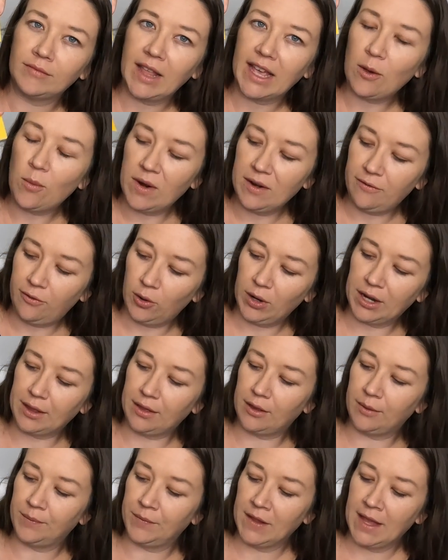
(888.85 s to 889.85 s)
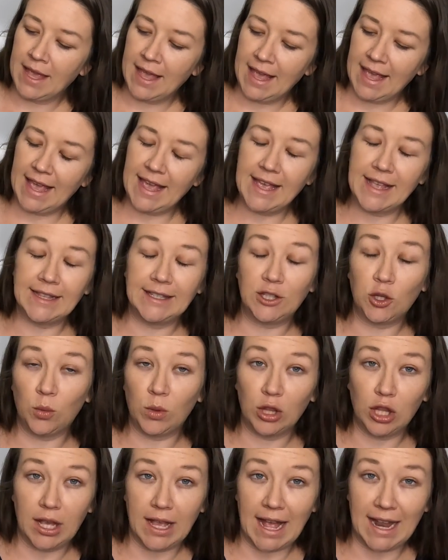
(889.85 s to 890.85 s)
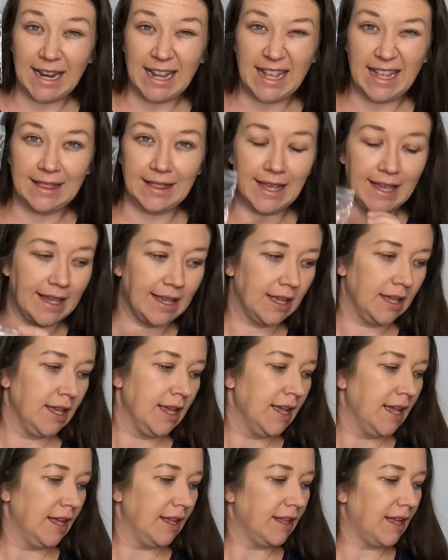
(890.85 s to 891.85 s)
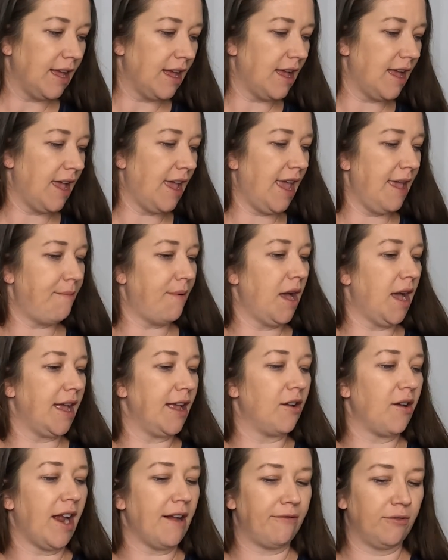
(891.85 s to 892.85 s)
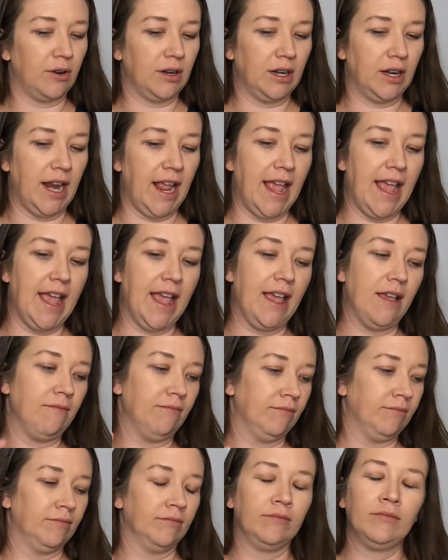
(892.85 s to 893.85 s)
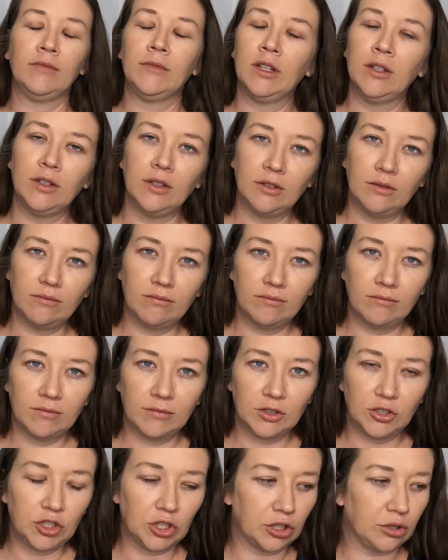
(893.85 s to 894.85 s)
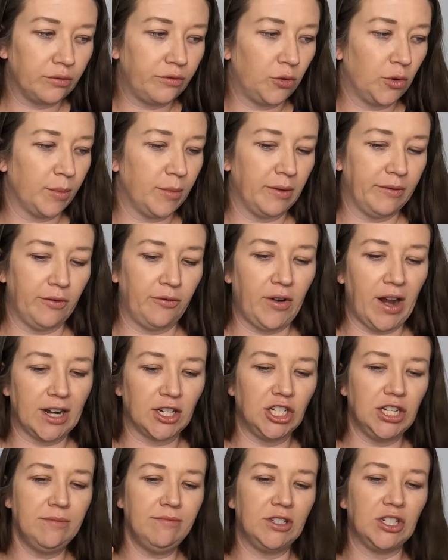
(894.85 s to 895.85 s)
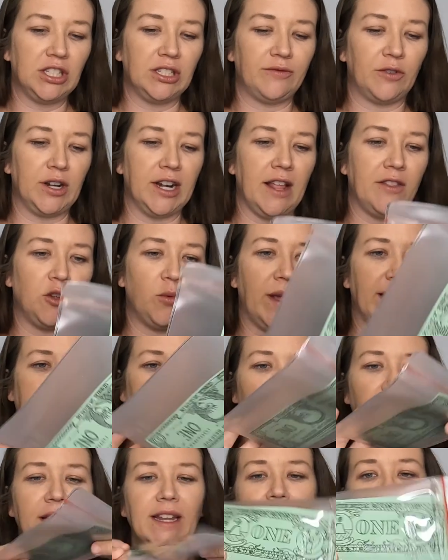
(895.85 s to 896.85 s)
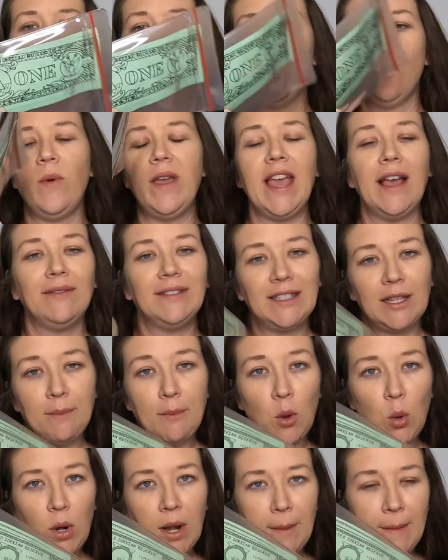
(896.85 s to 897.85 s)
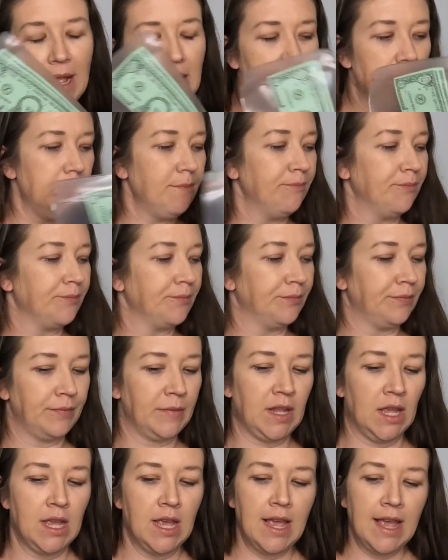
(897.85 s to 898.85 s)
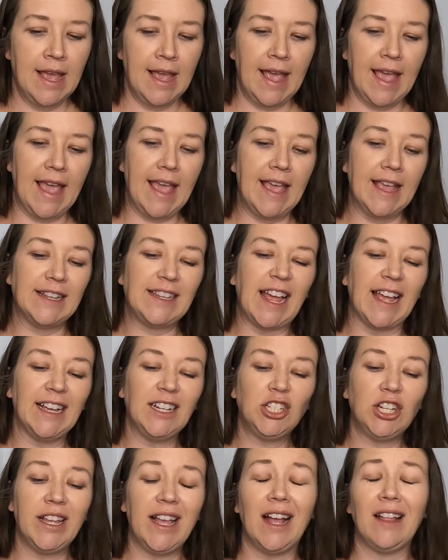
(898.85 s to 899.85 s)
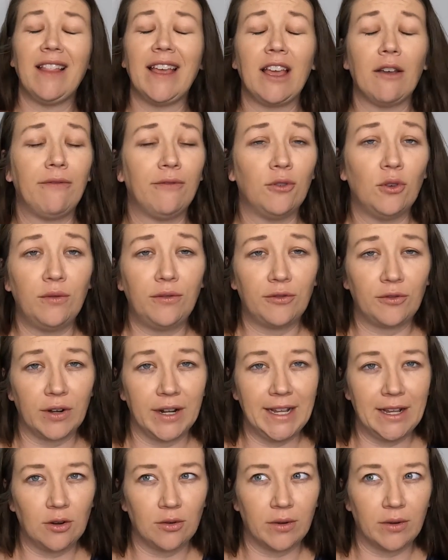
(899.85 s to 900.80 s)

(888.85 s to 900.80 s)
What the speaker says: like 1/4. And so we'll look at it in like a pie graph or a circle form of a fraction, just for another way to do it. We have some more money. And I actually got like a full free